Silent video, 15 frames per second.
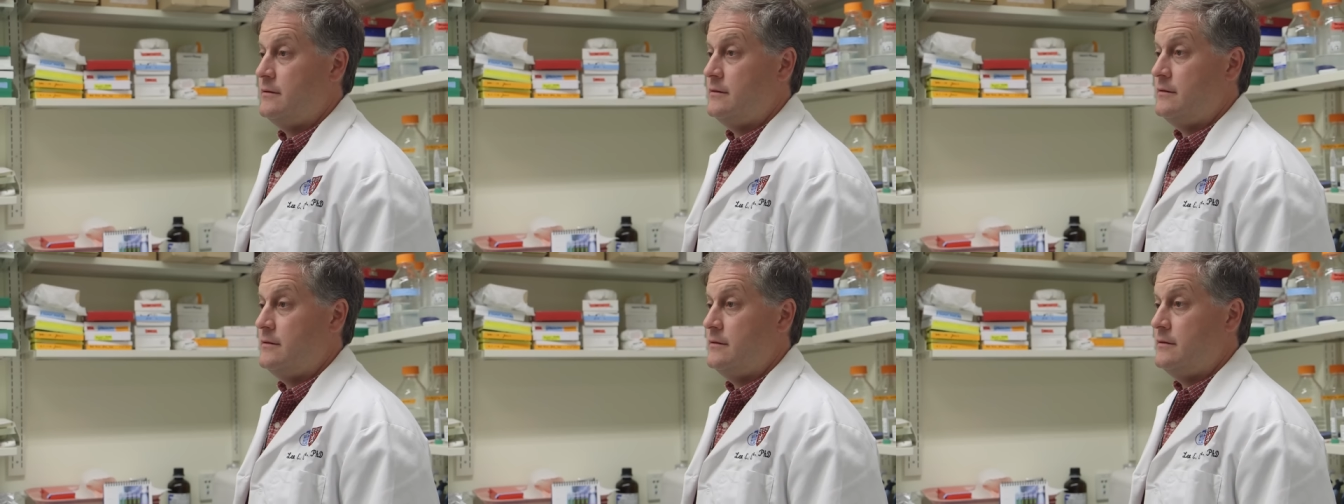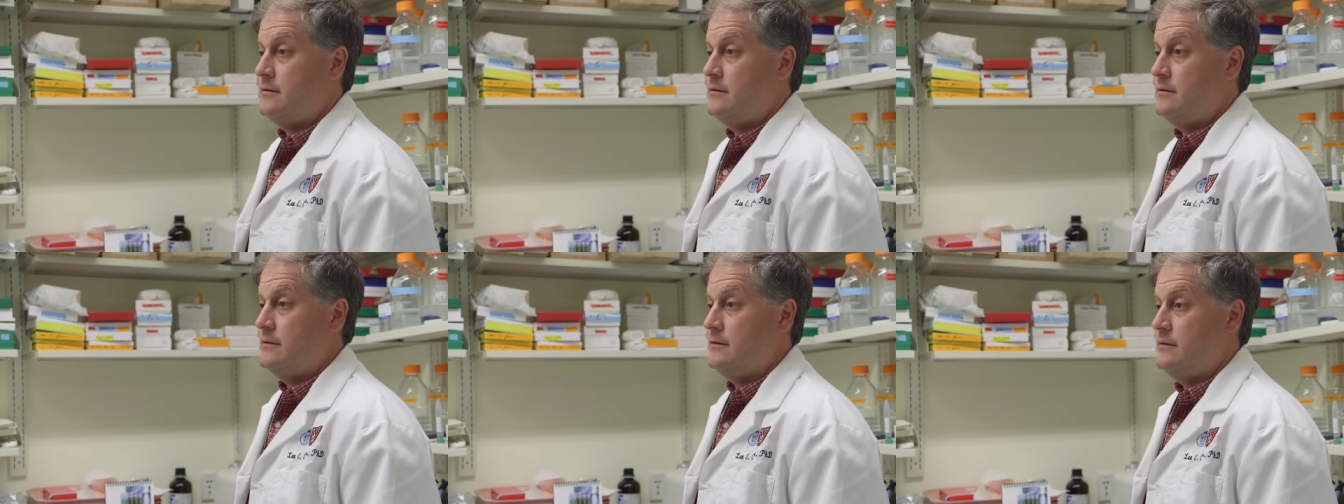I
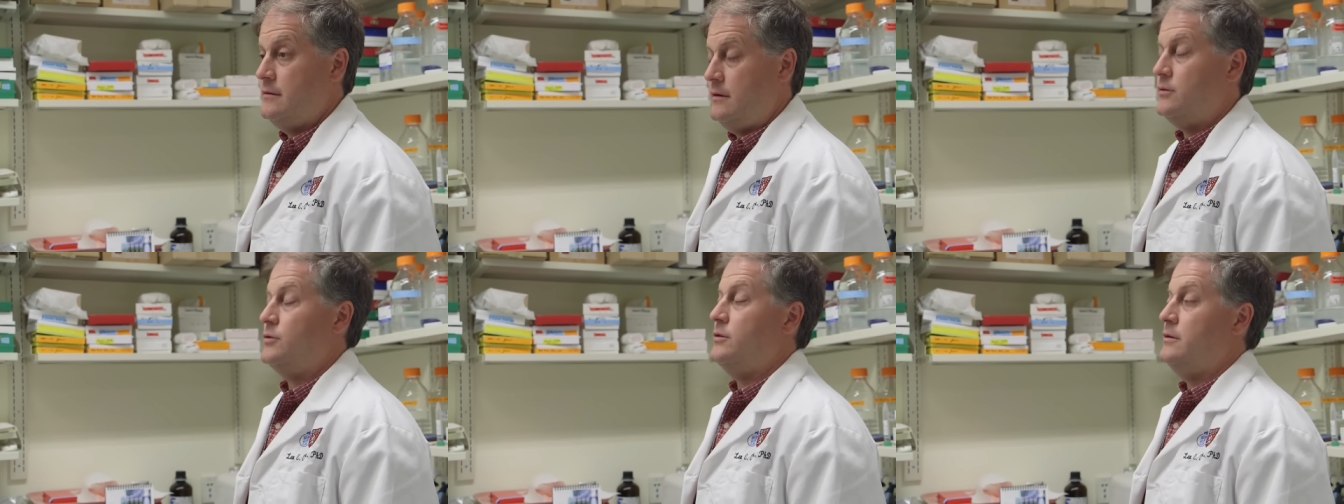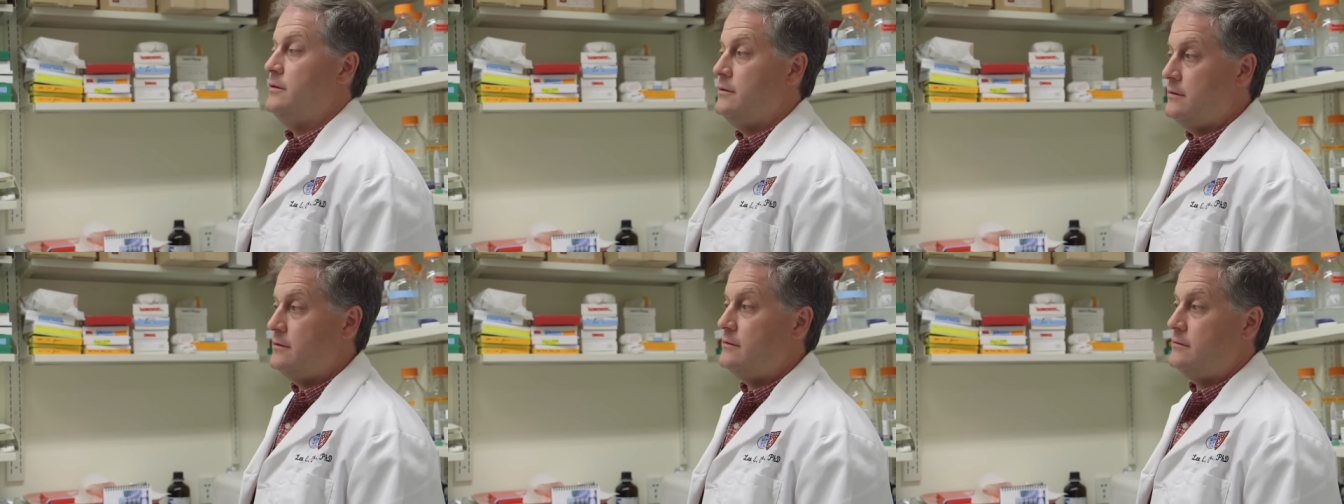I have an
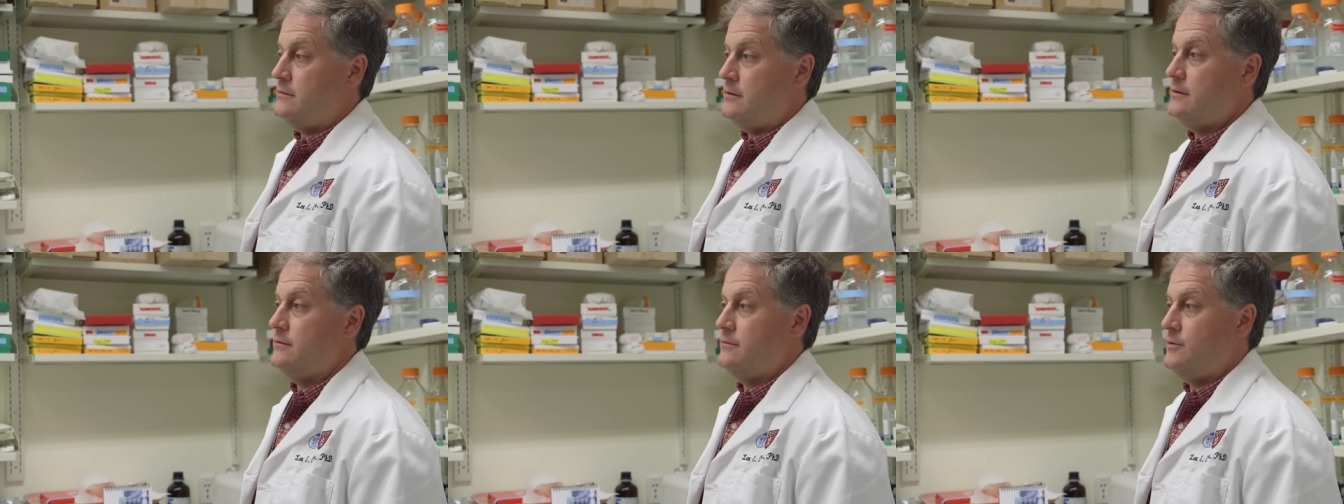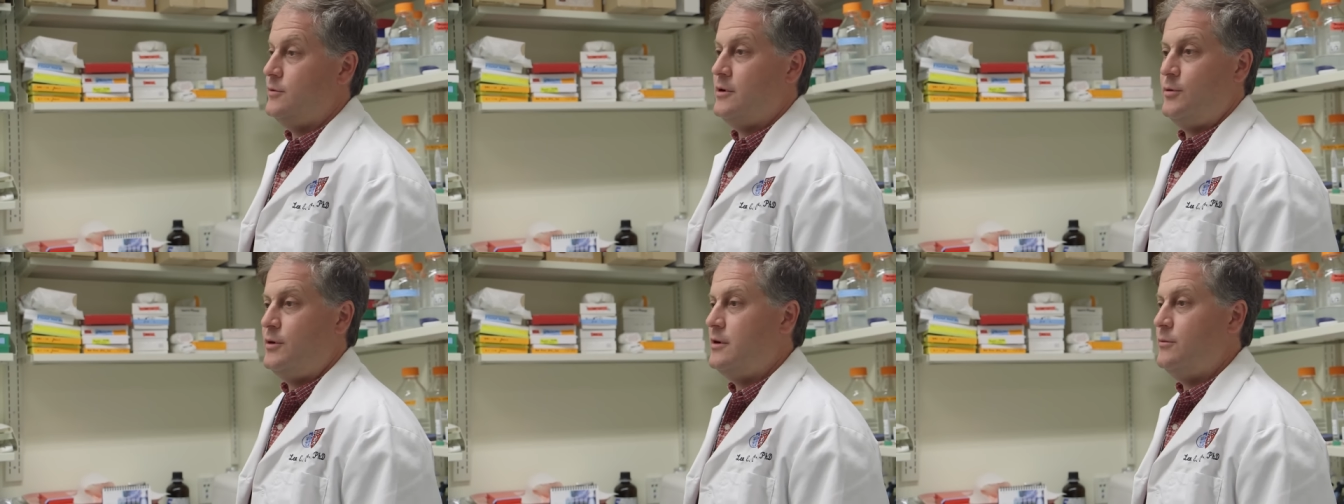idea, can we
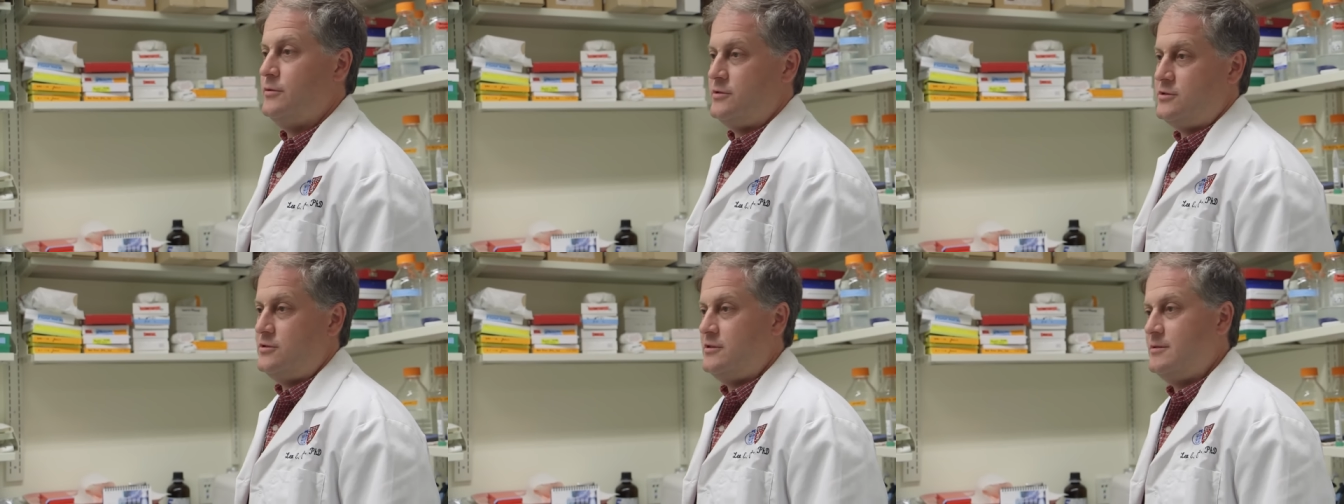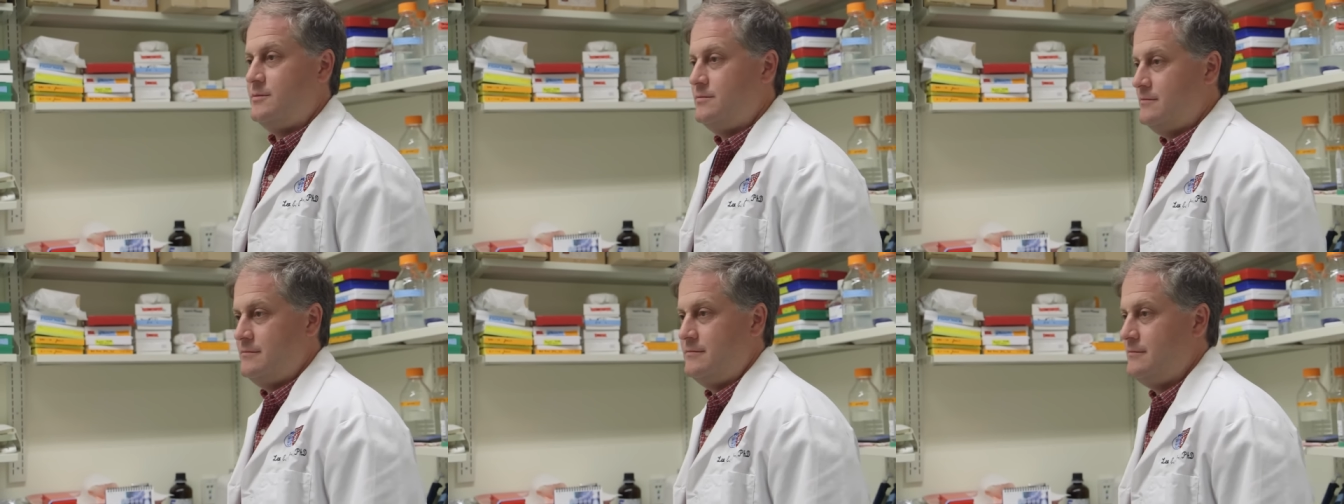try this?
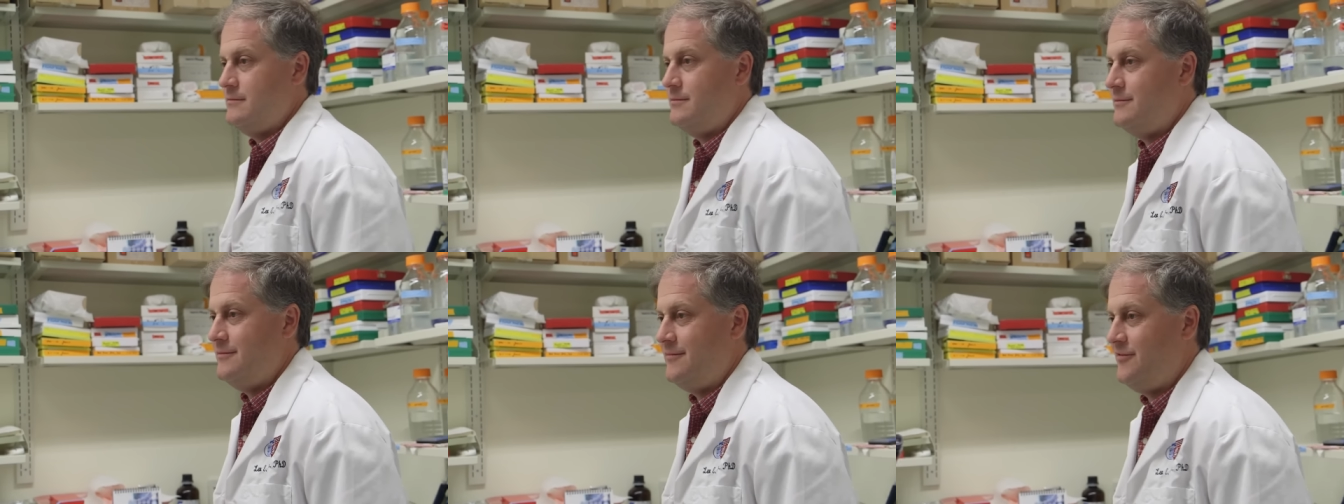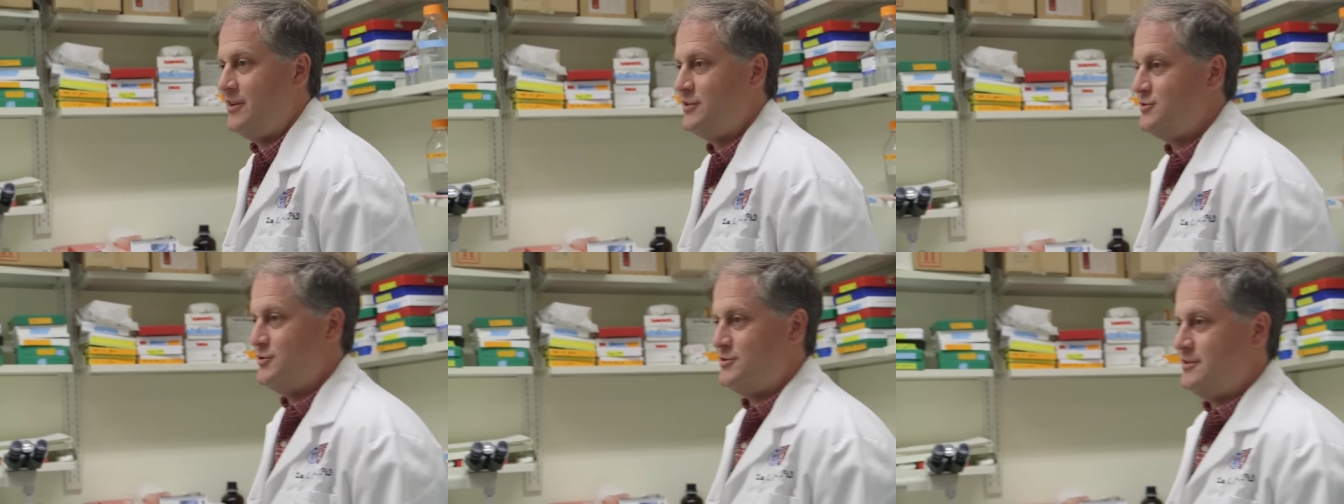And, you know, does this sound